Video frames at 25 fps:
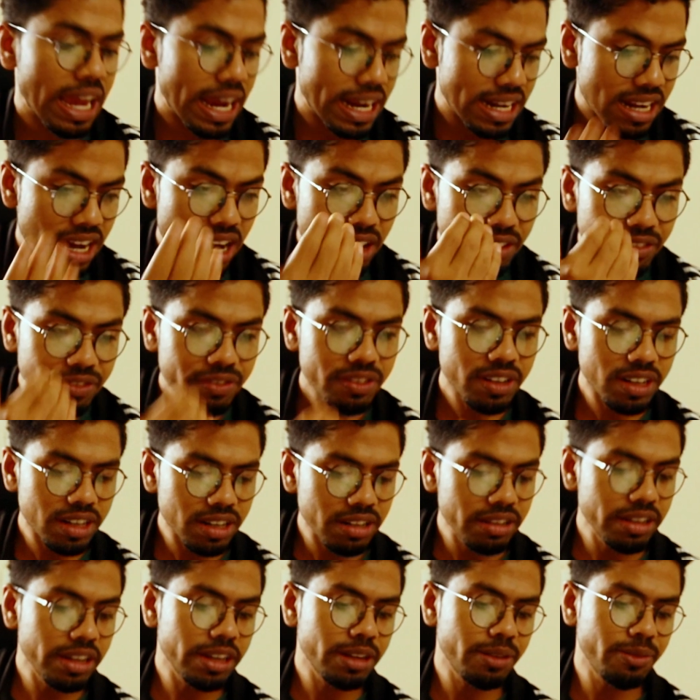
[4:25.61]
And after
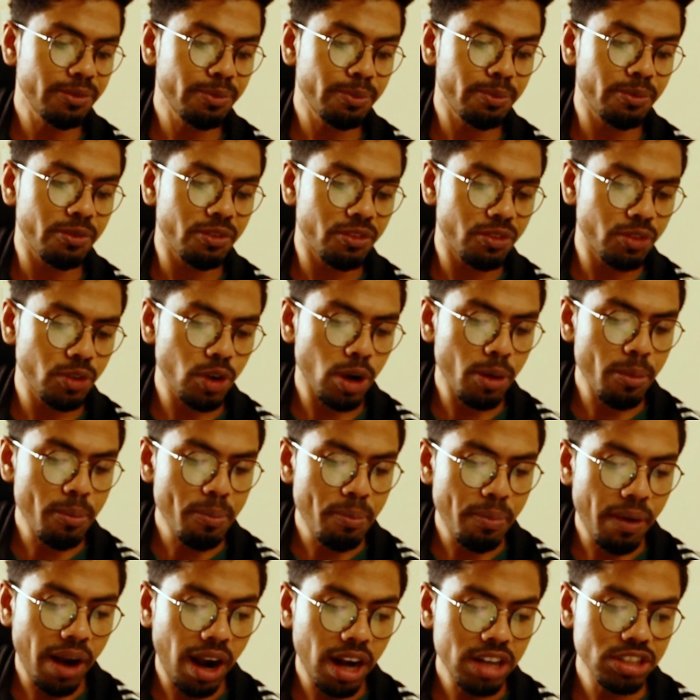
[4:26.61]
that,
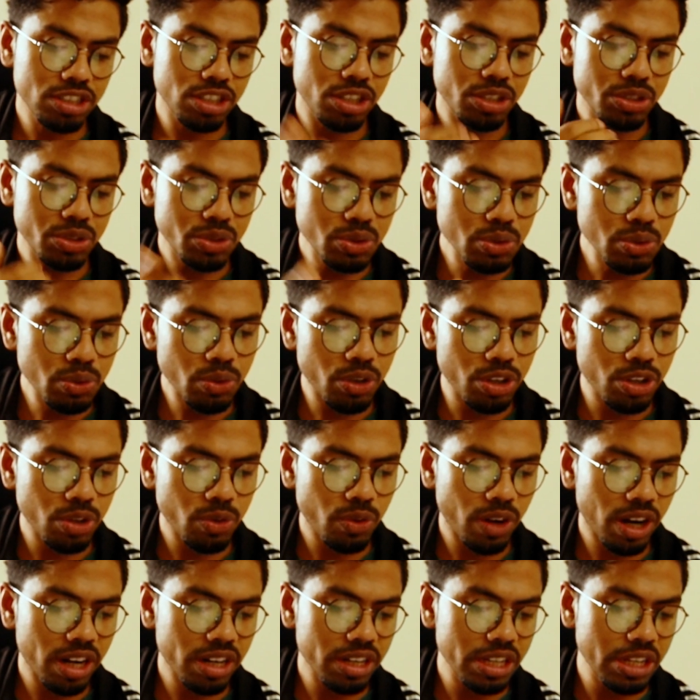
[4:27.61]
from part 2
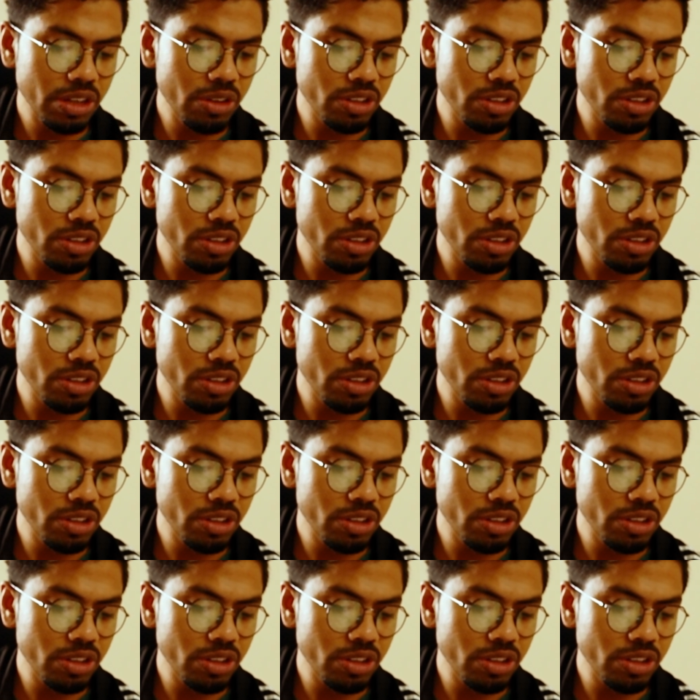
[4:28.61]
onward,